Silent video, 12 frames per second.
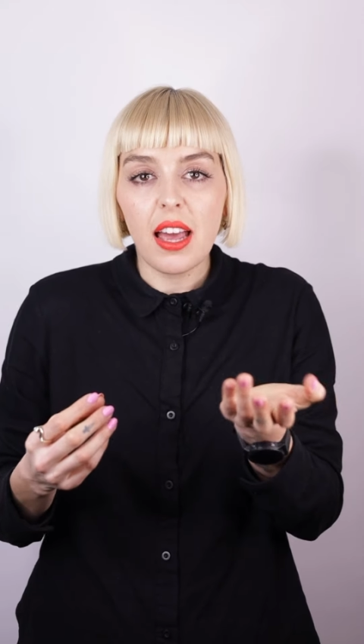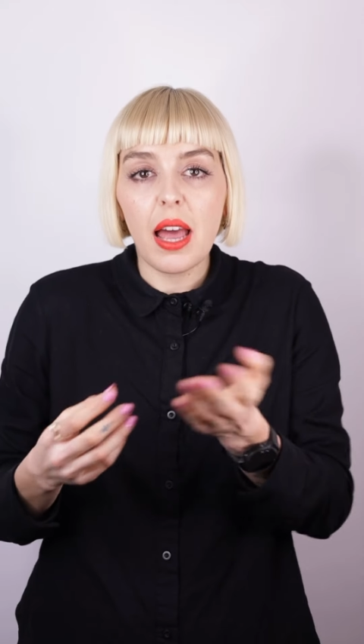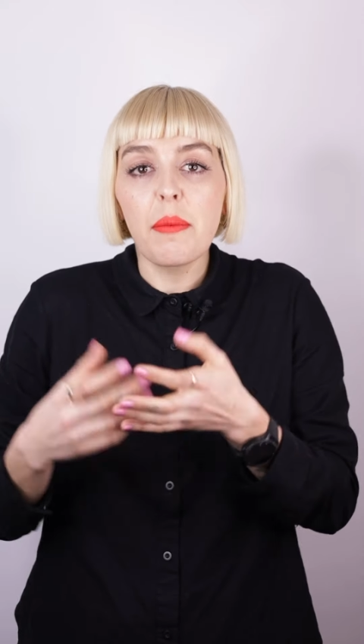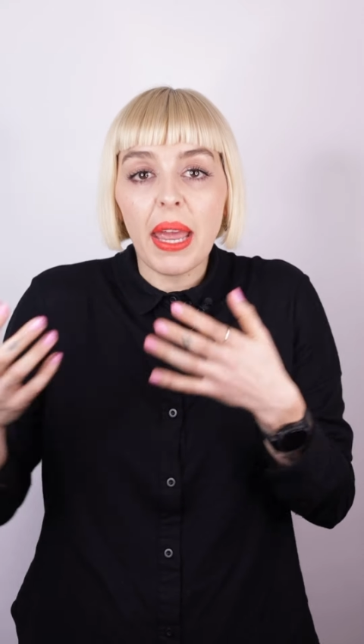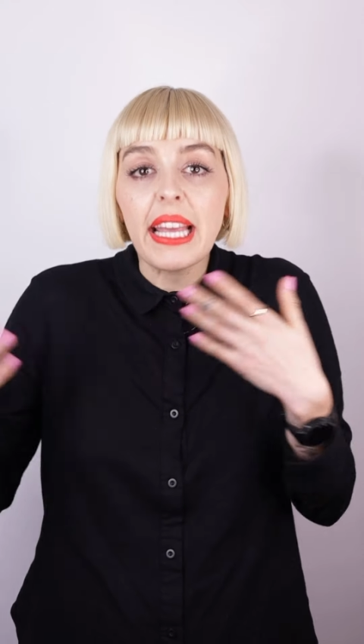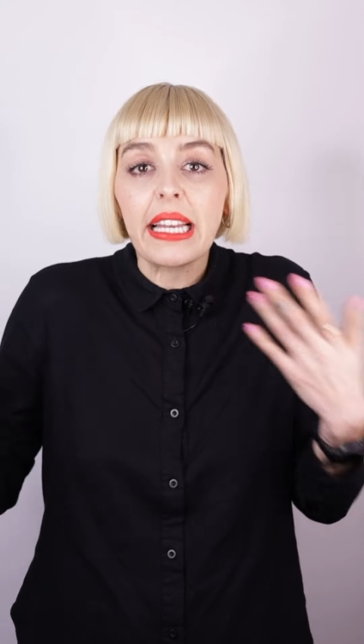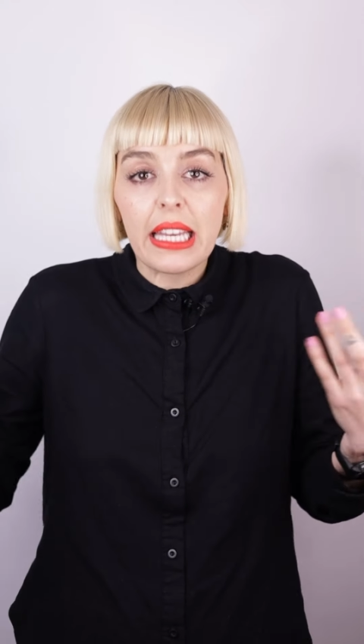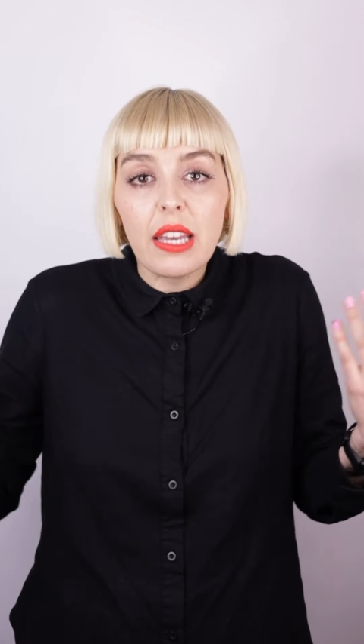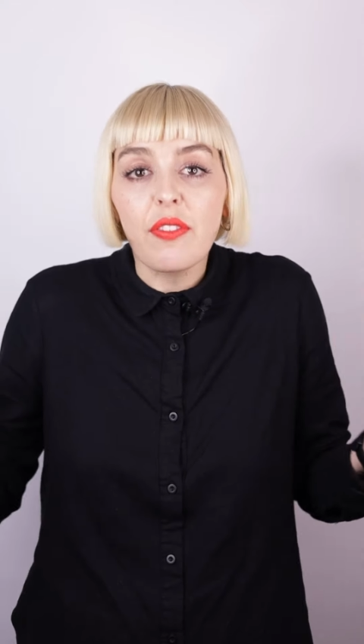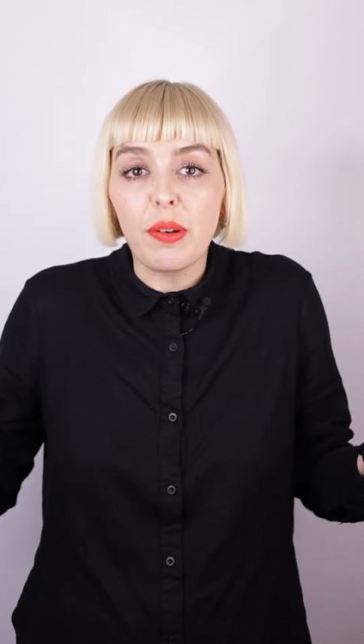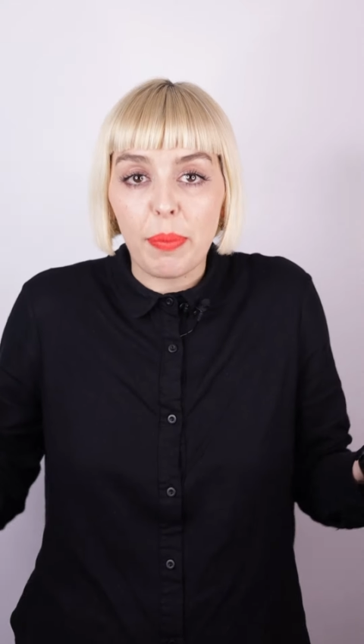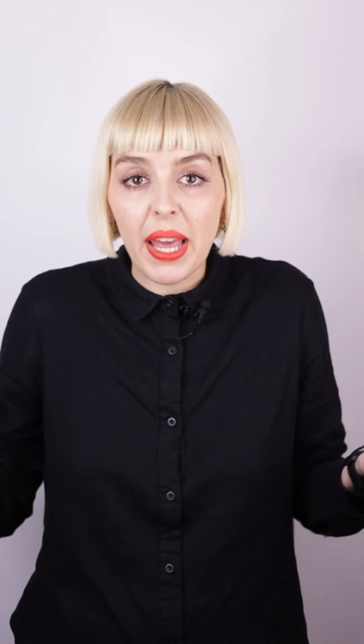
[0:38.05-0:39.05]
and make it
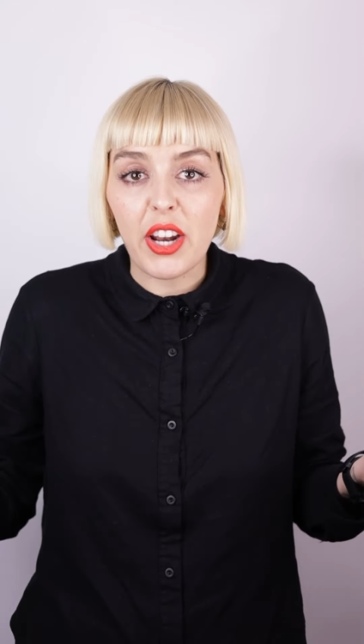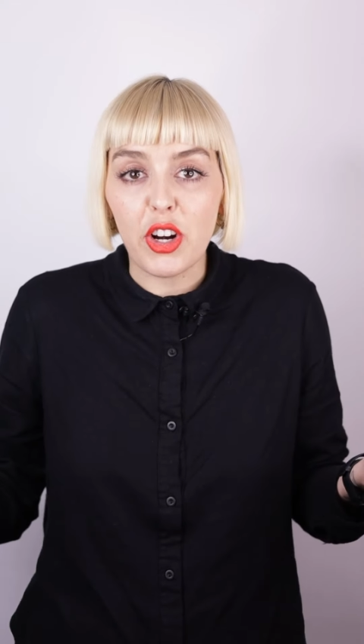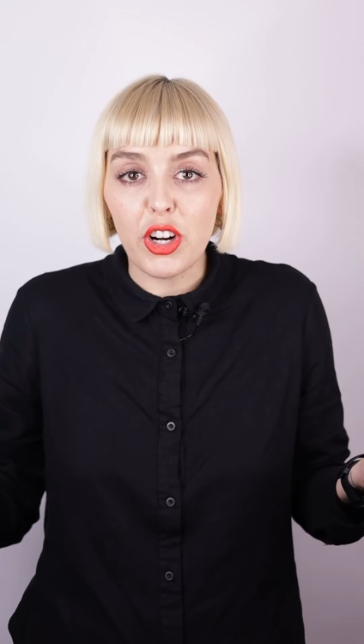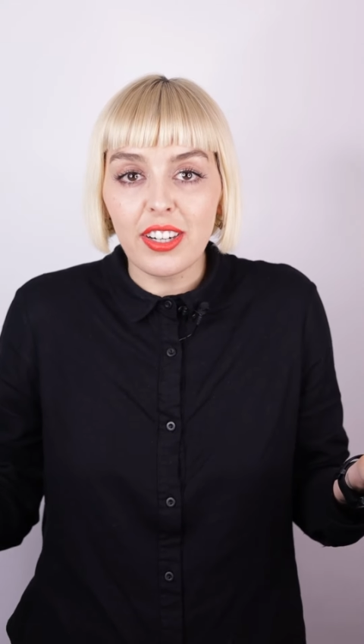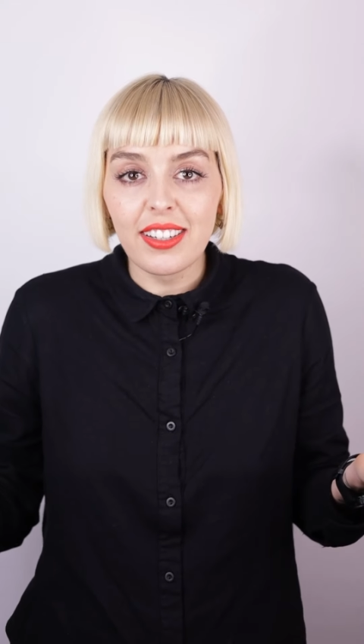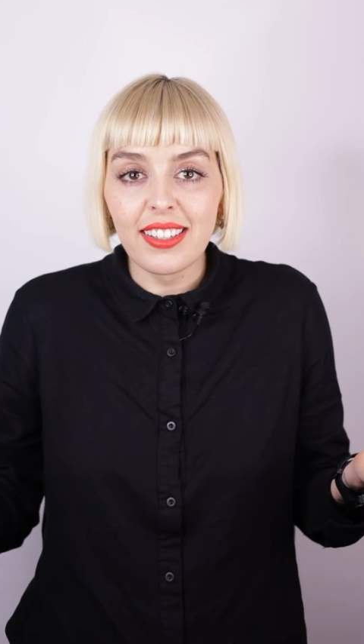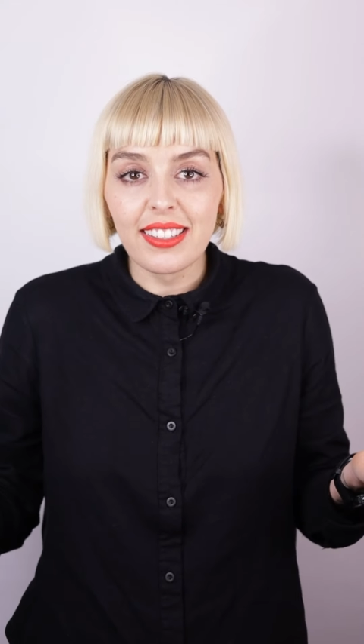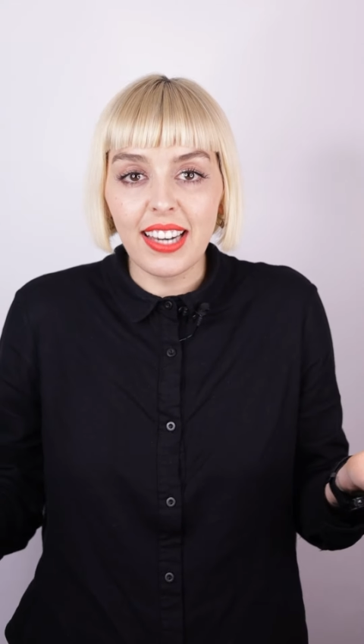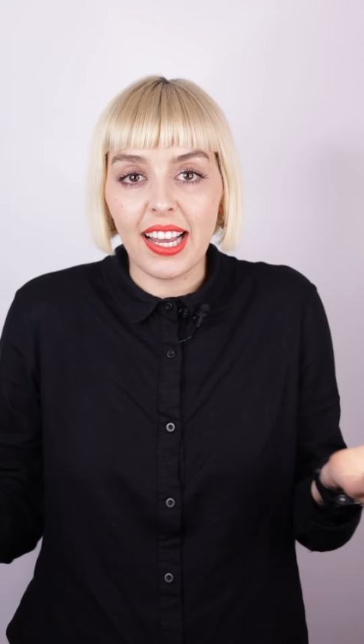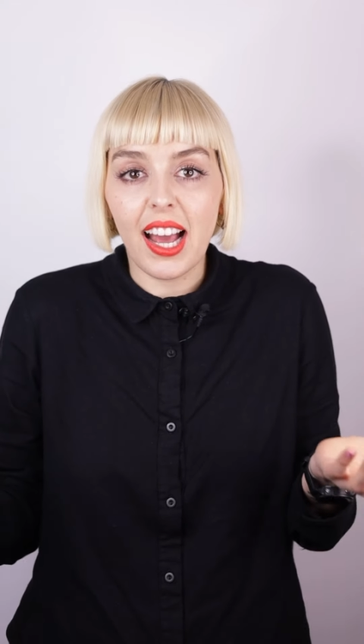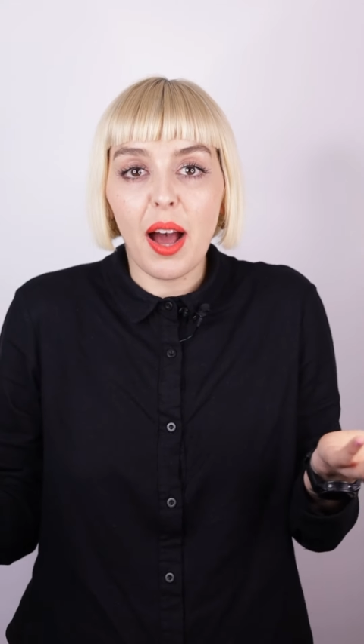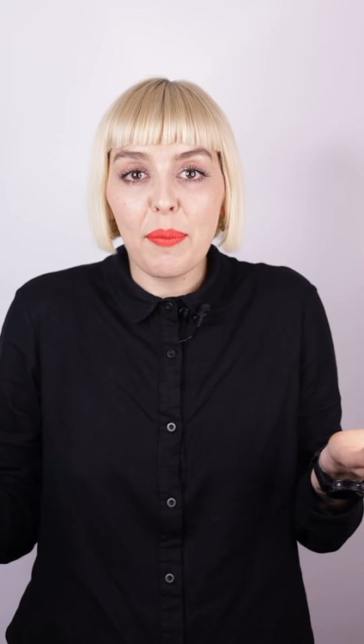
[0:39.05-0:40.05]
even better.
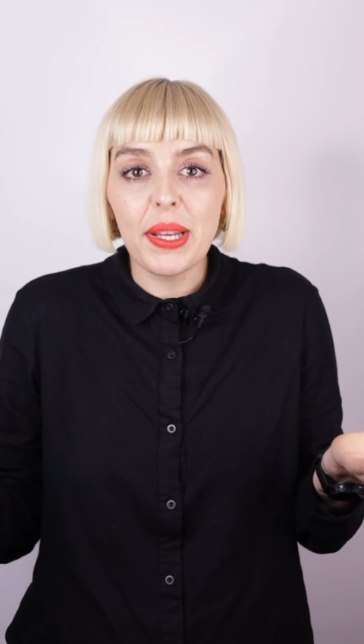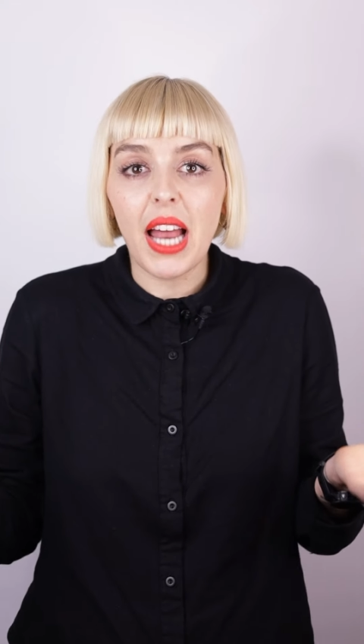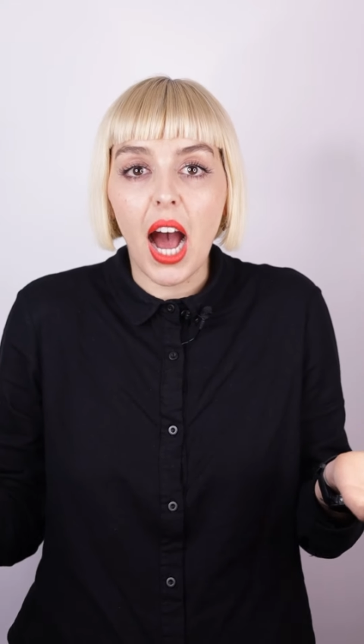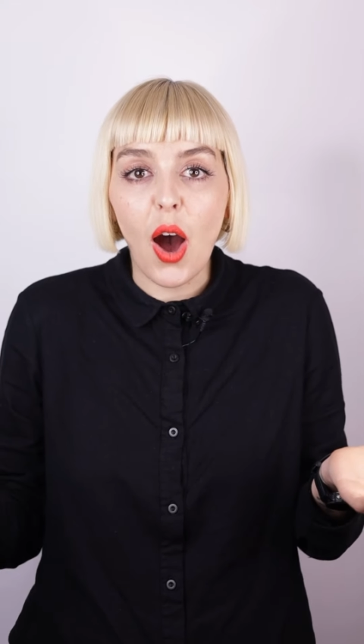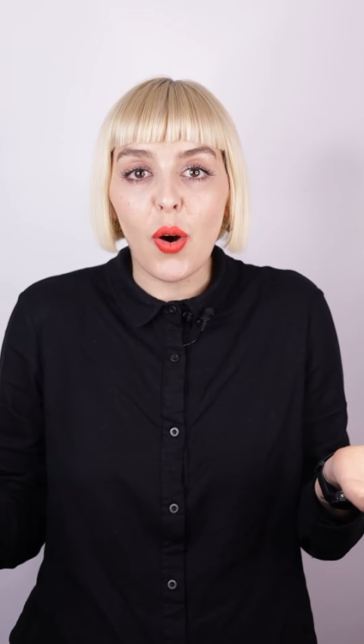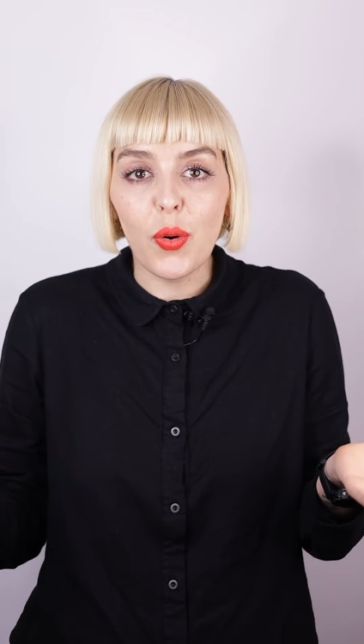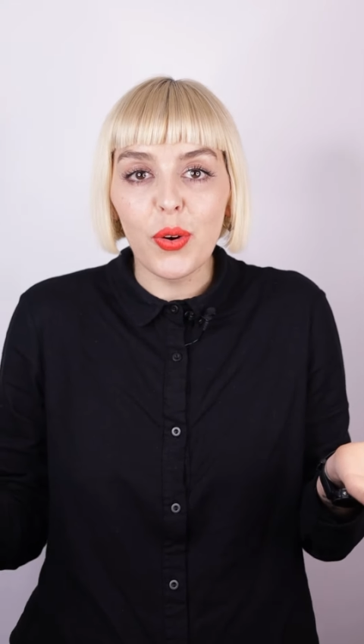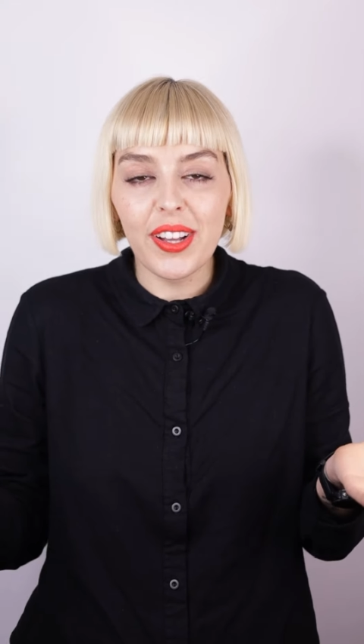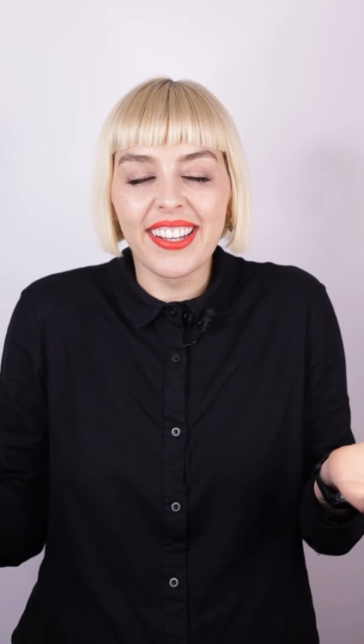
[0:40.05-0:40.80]
Like, I mean, how?